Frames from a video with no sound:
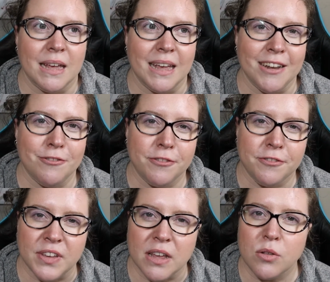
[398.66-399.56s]
it
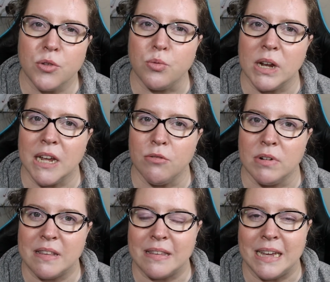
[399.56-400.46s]
feels really
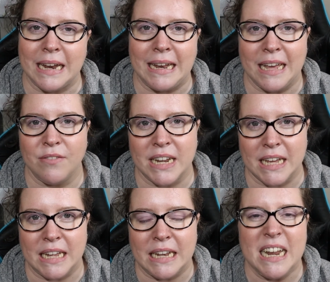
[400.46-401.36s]
risky to leave it
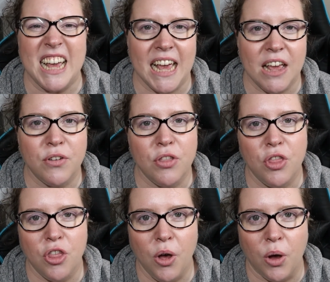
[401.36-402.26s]
in
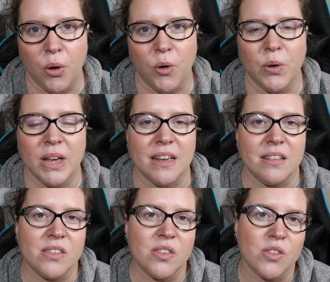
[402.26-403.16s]
even though
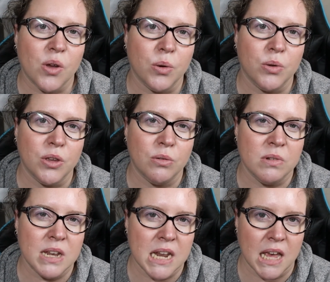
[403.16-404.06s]
it's so
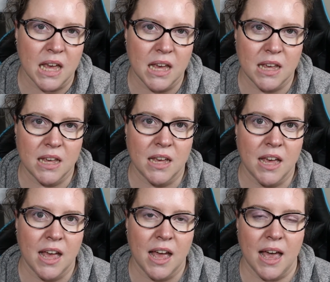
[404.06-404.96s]
unique
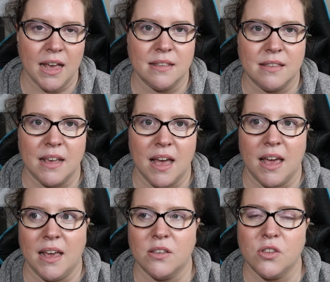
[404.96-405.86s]
as
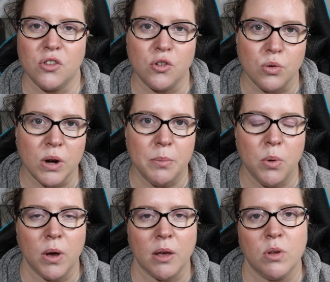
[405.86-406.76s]
a story
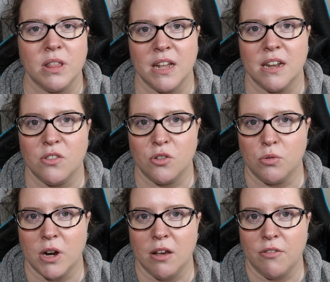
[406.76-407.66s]
point within a
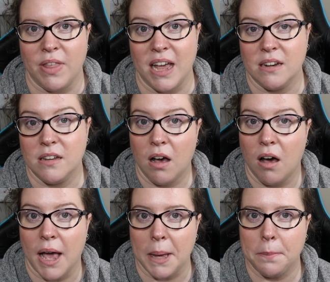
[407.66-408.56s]
story of that
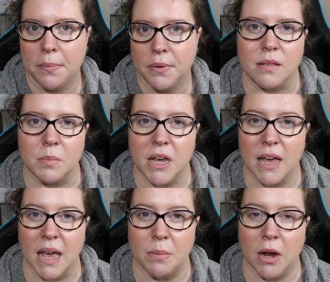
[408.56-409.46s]
type. Something
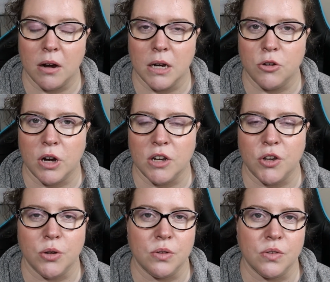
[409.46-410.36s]
I am currently trying to
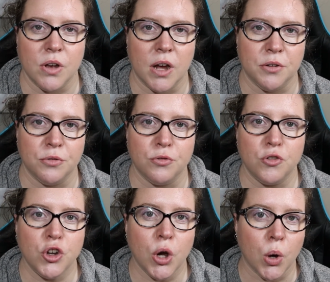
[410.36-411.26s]
do is kind of
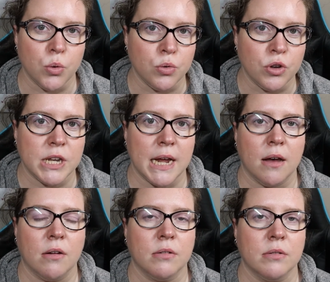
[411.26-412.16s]
tone
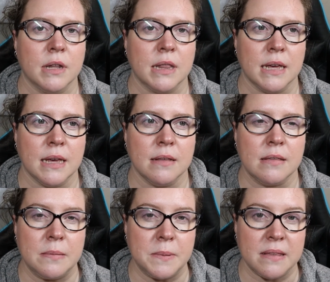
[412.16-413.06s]
down the
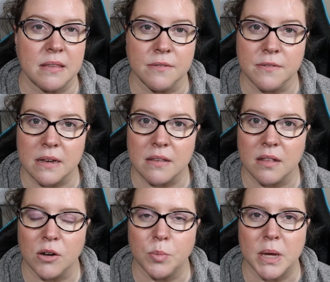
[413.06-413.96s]
specifics a
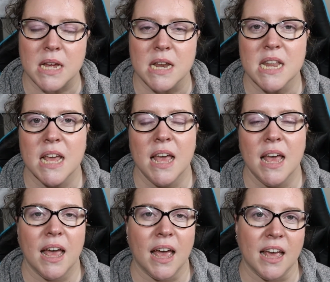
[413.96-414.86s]
little bit
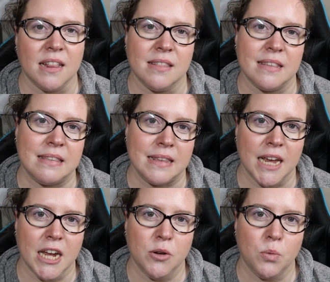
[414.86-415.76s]
and the
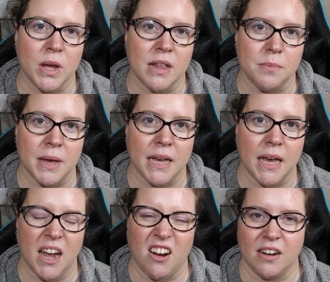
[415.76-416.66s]
scene where the main
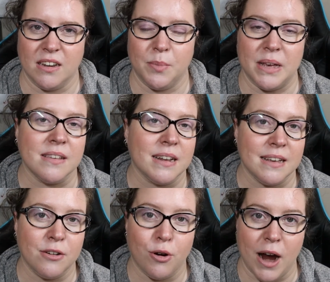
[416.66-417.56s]
character
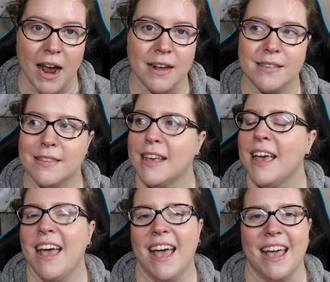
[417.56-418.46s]
basically cracks
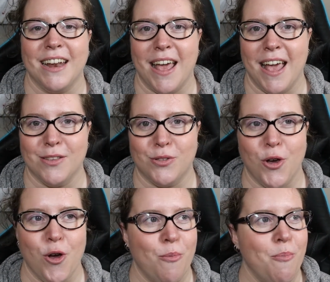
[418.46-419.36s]
and has
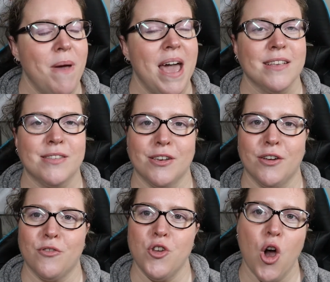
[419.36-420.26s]
her
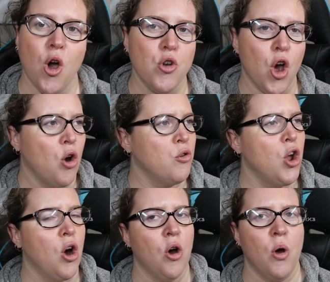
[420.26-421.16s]
massive no no
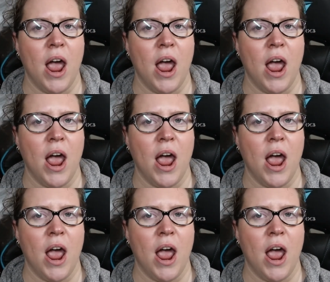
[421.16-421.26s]
no